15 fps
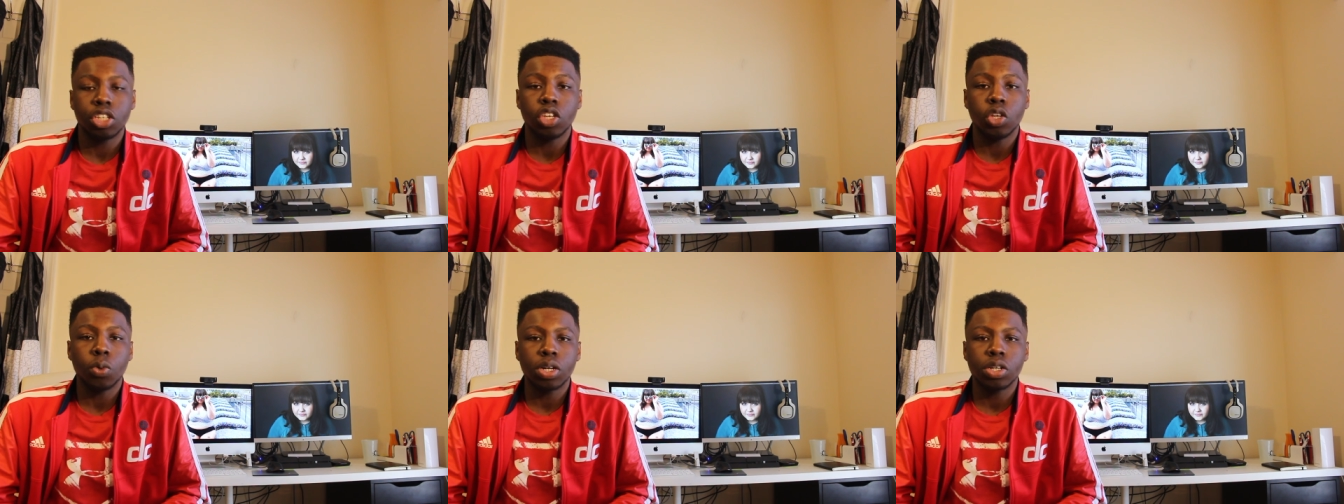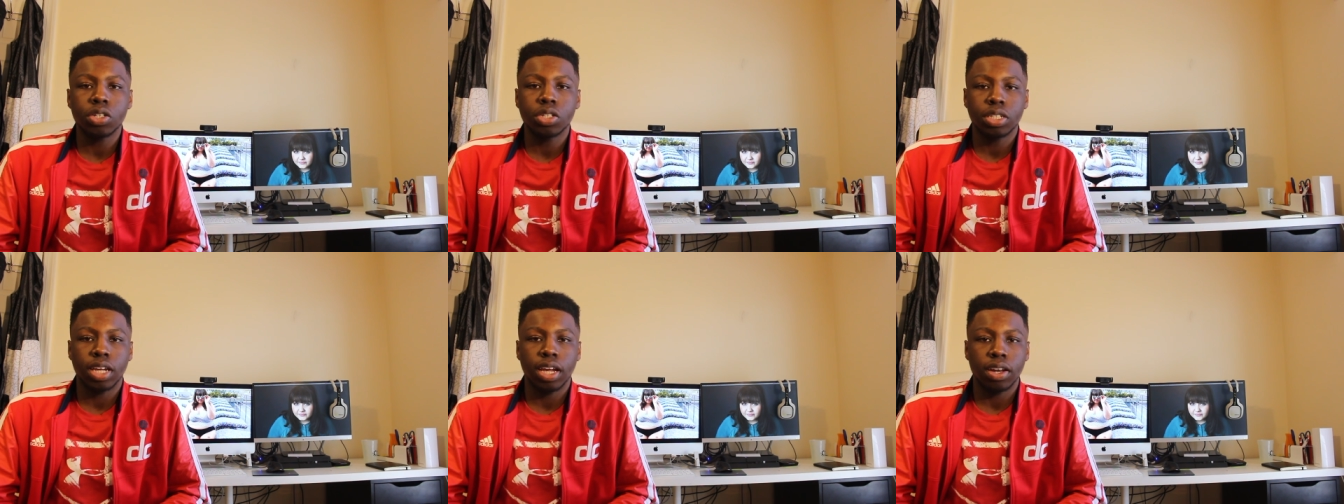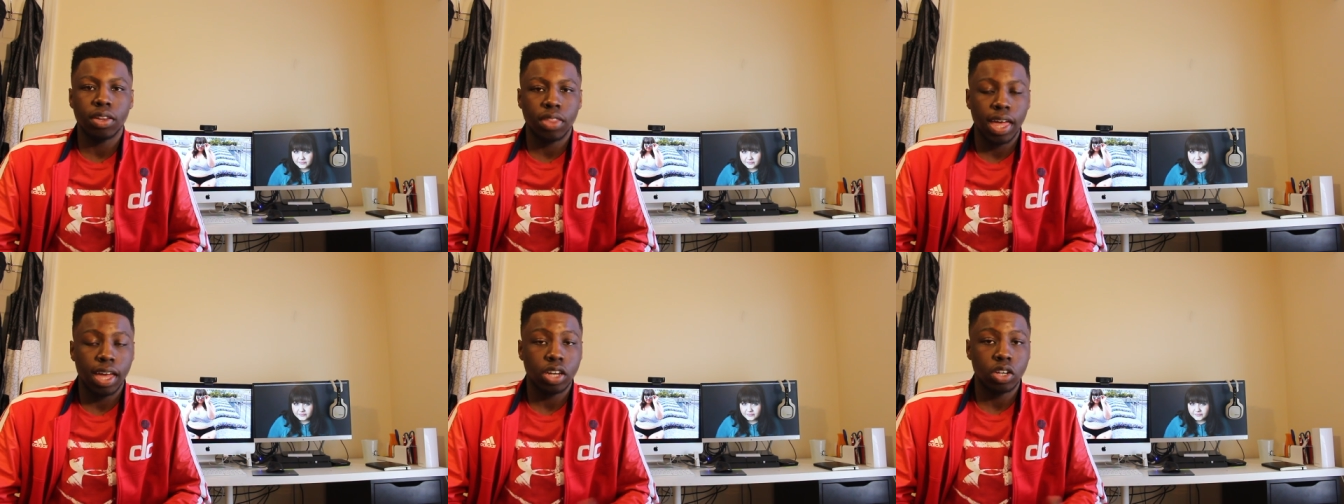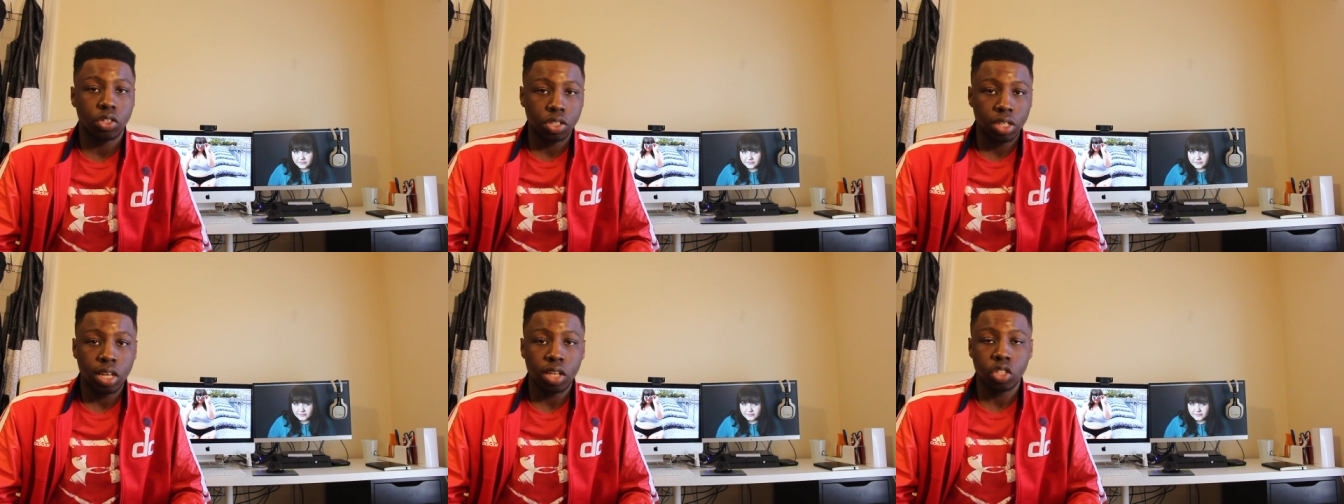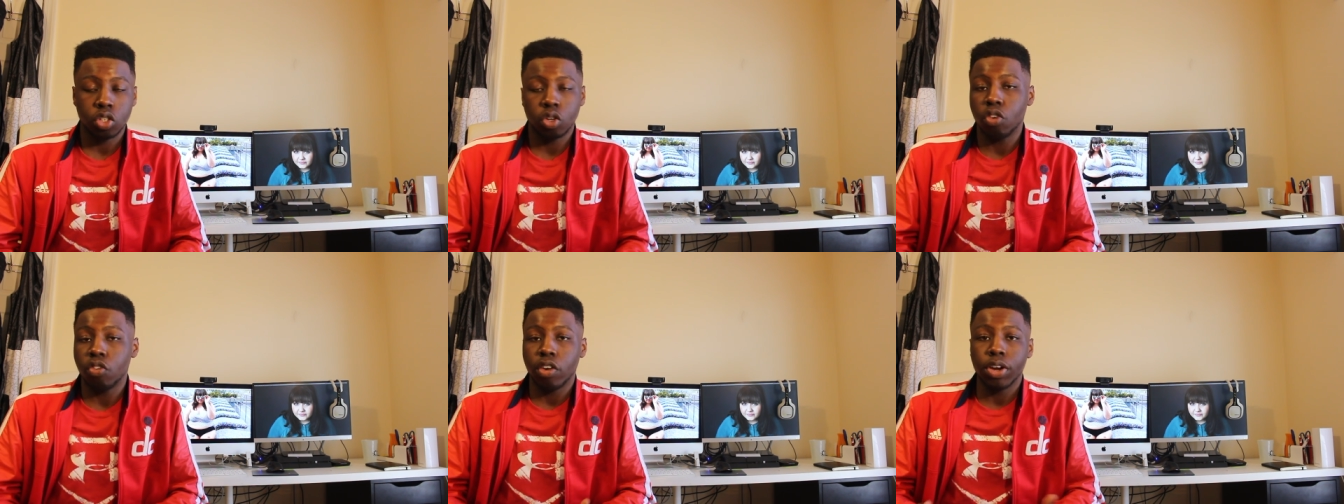you understand that your cells
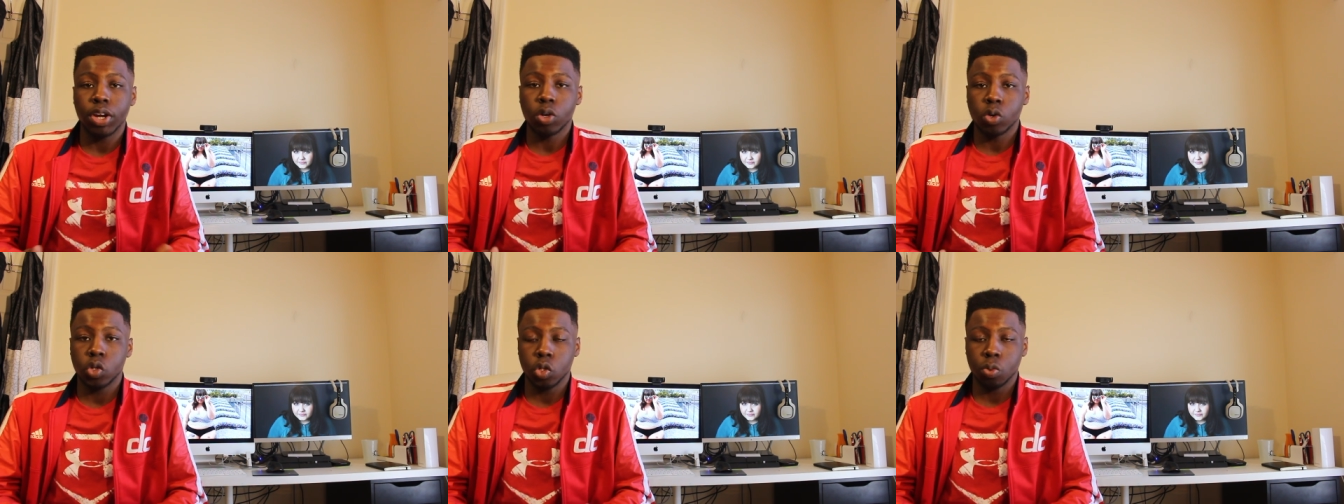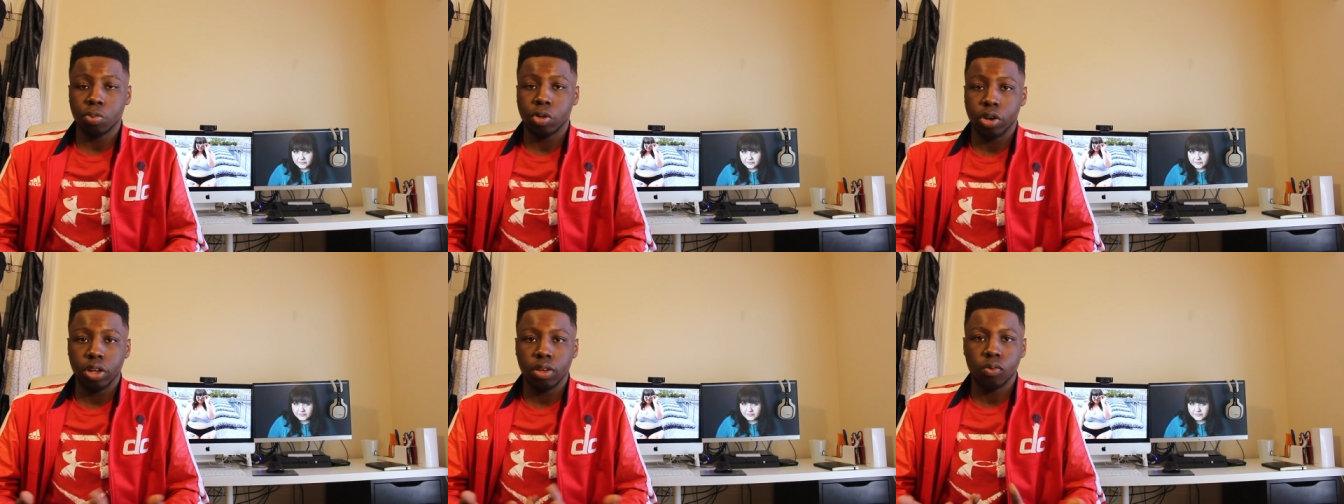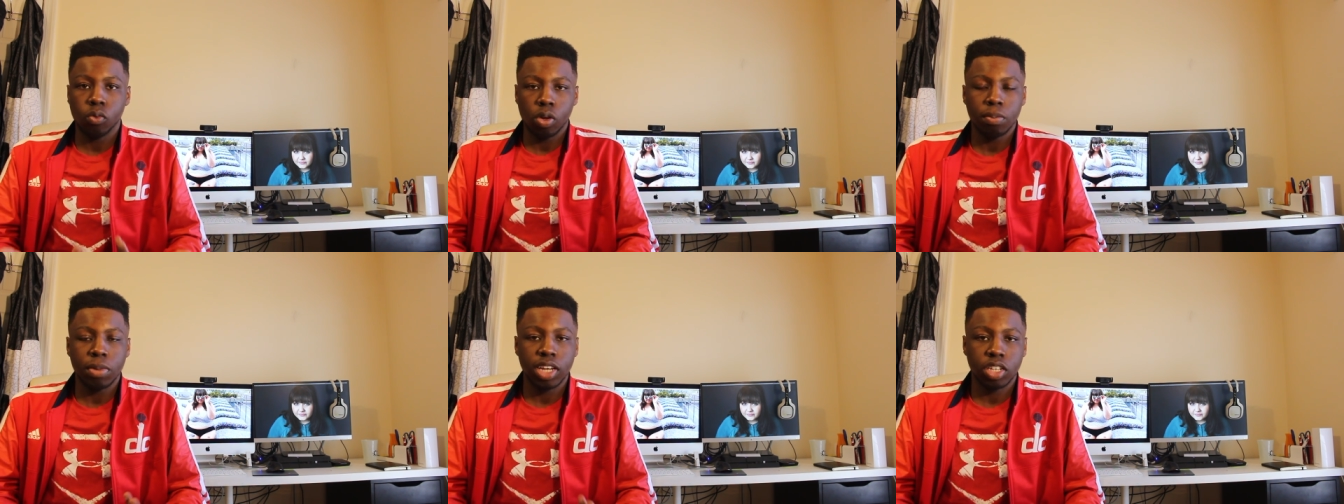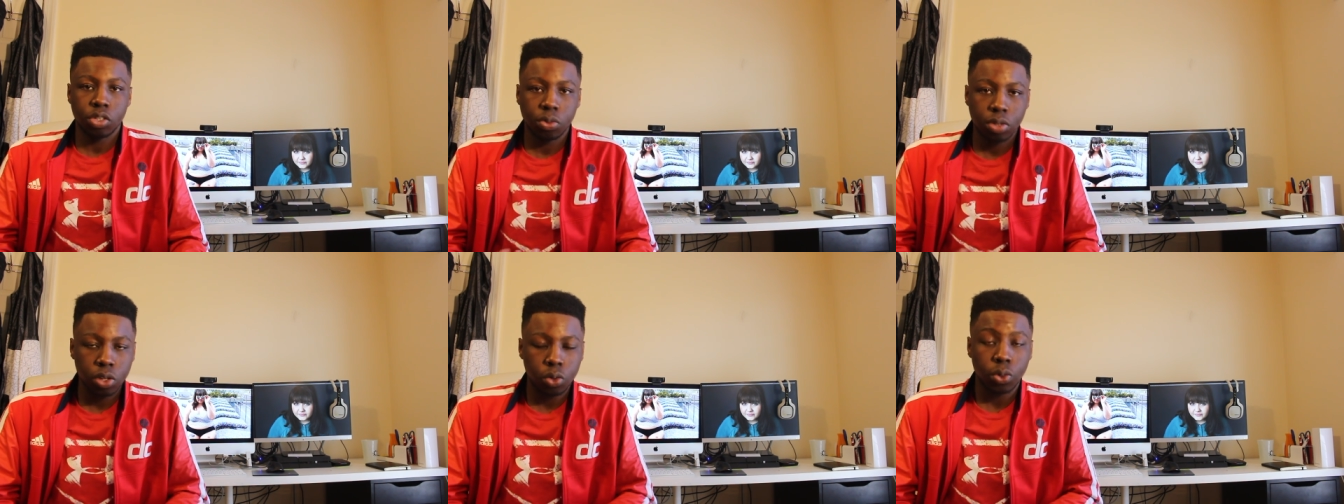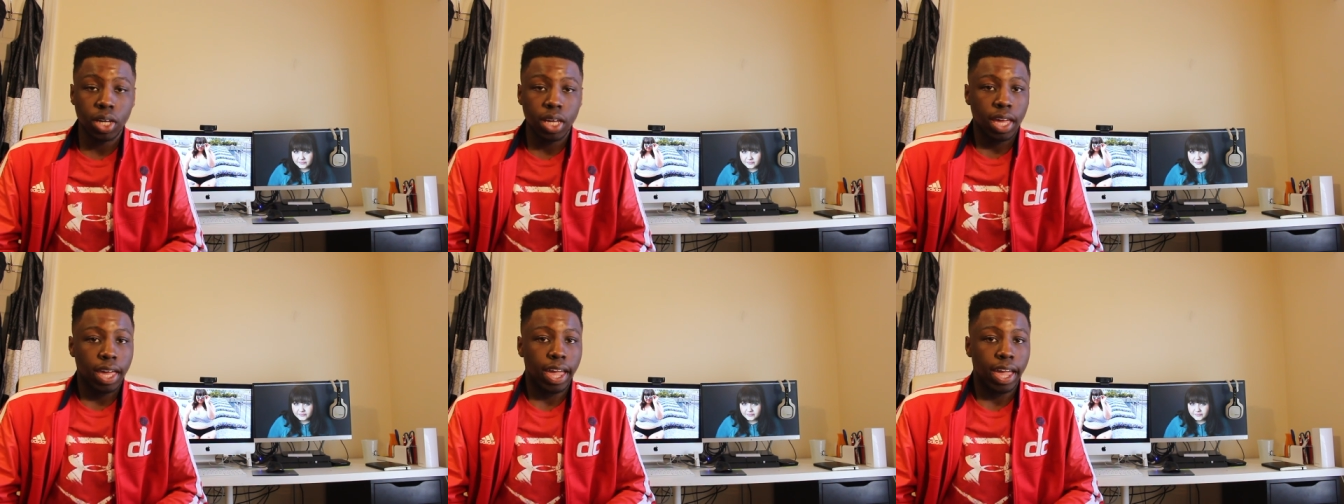are a very crucial part of what makes you you.